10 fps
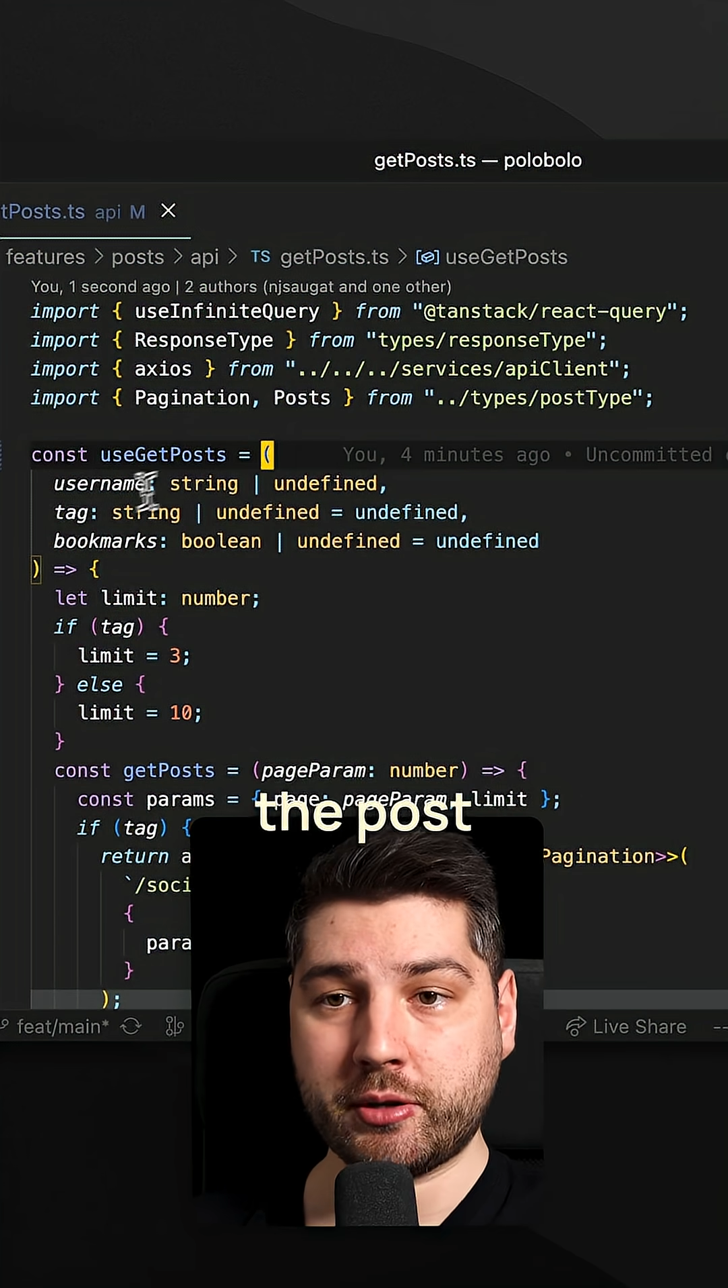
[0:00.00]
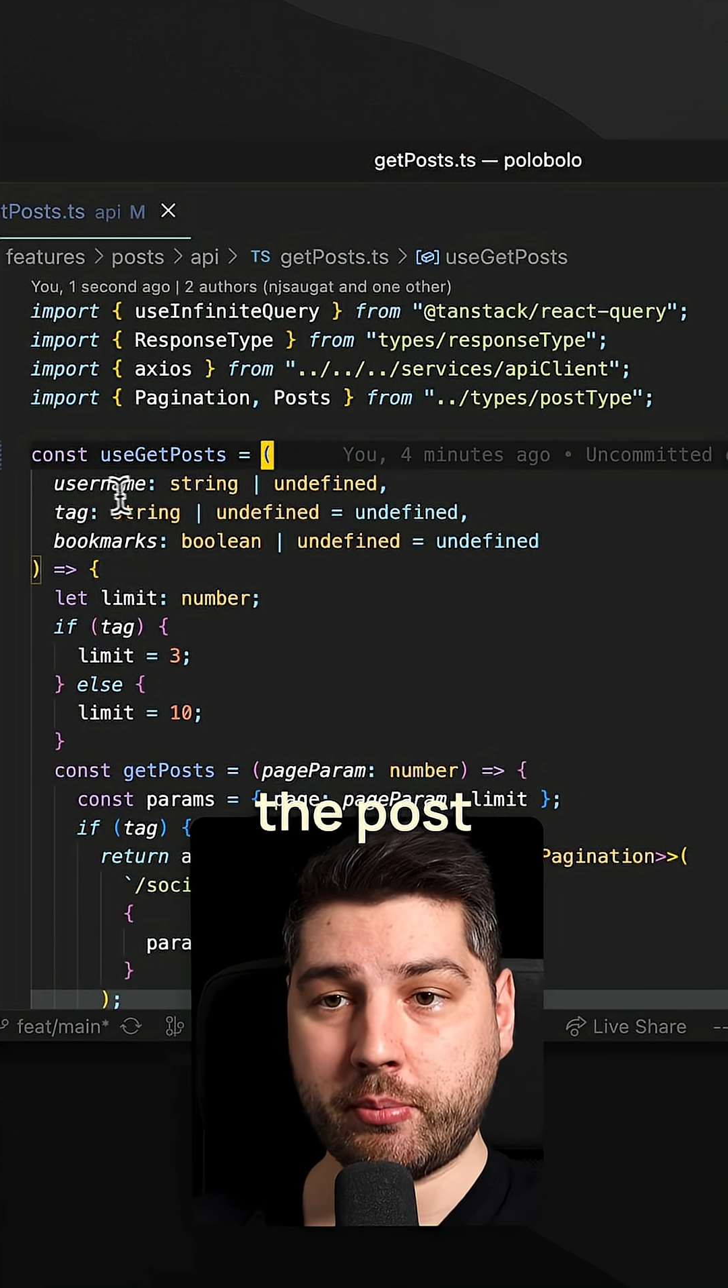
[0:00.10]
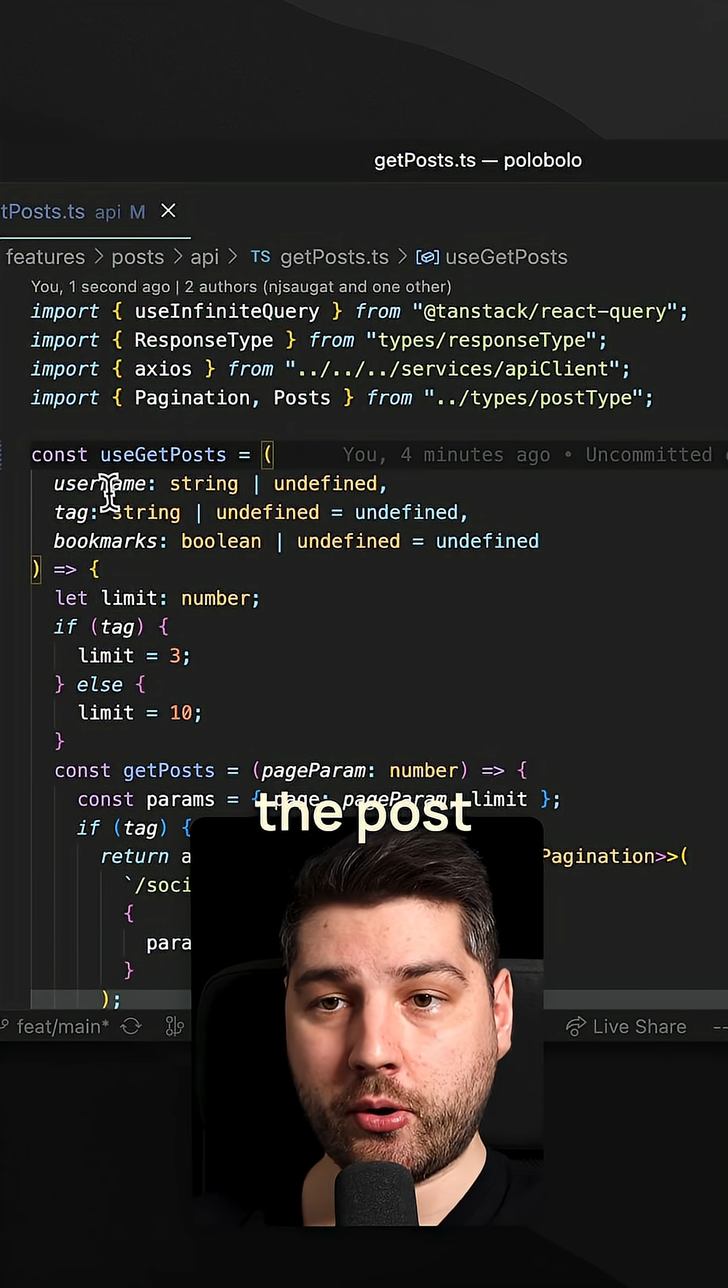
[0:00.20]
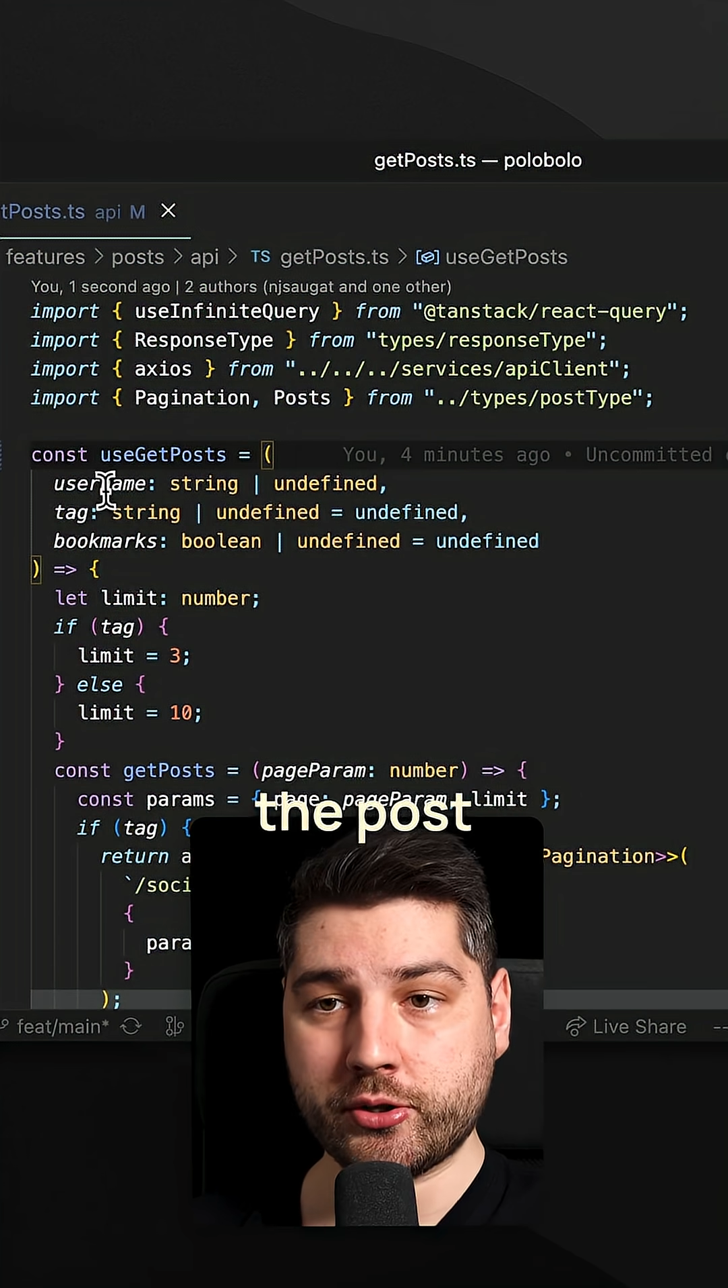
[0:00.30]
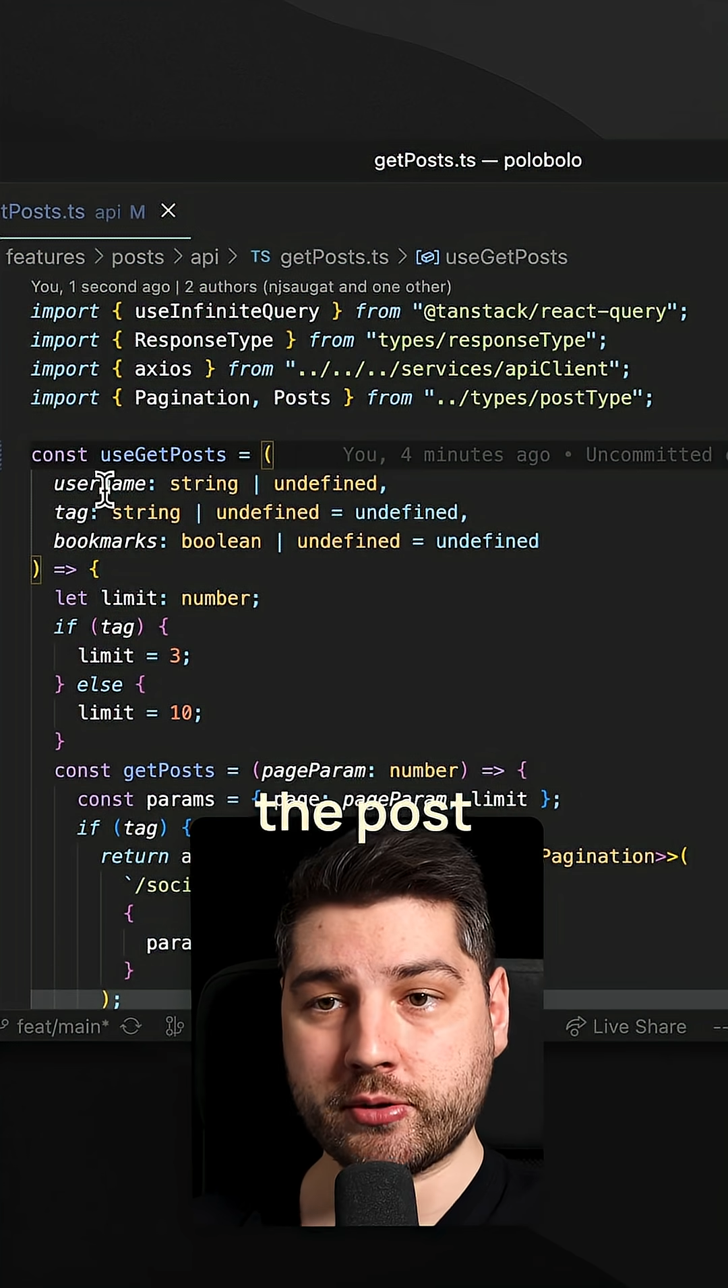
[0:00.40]
the
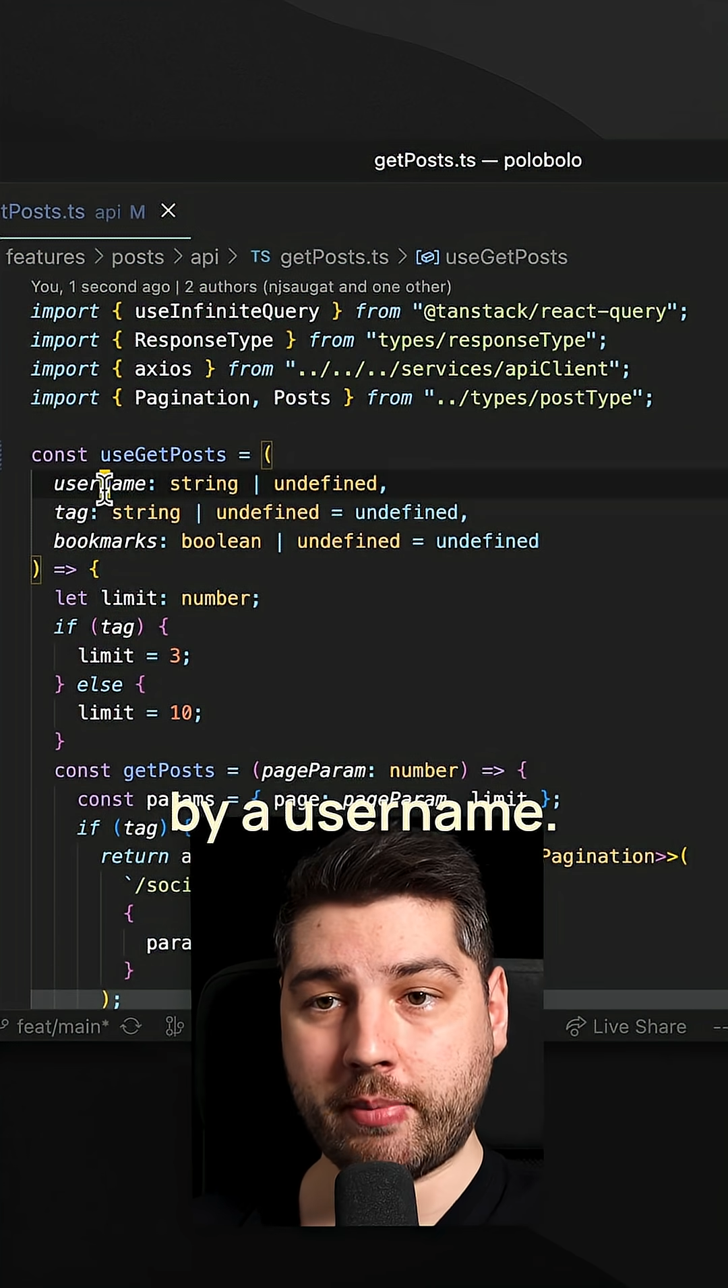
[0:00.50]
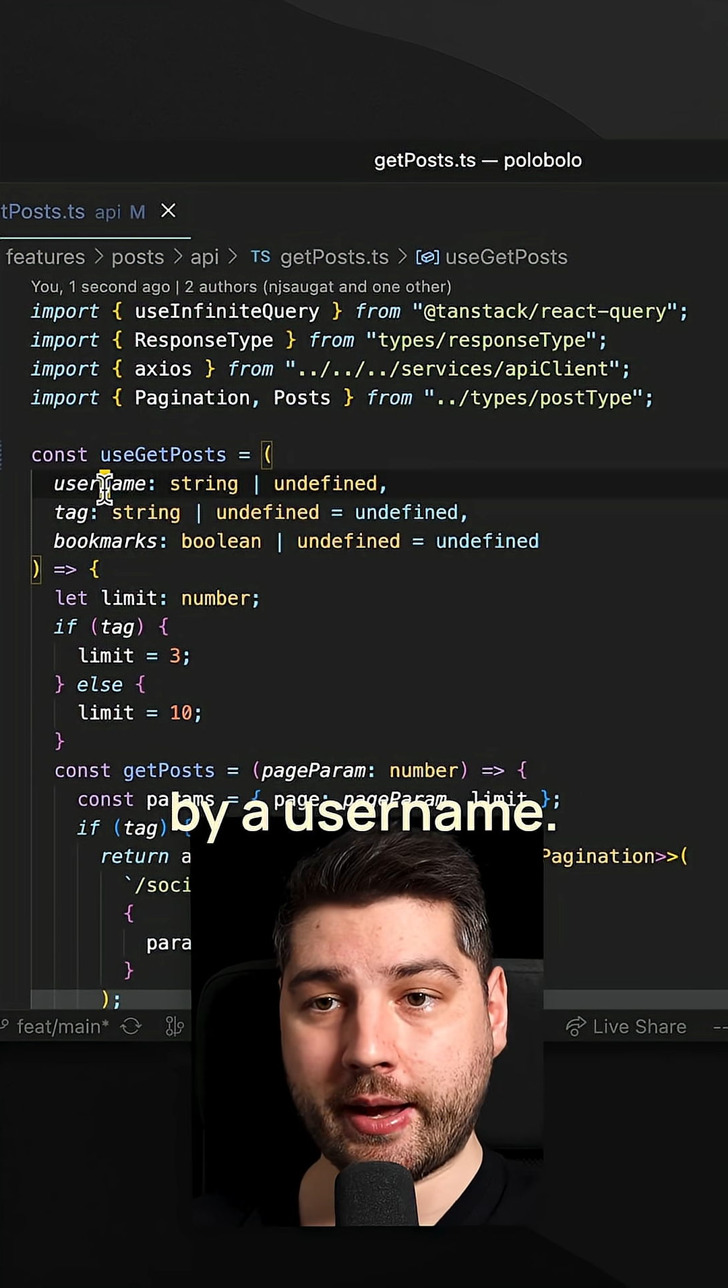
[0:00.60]
post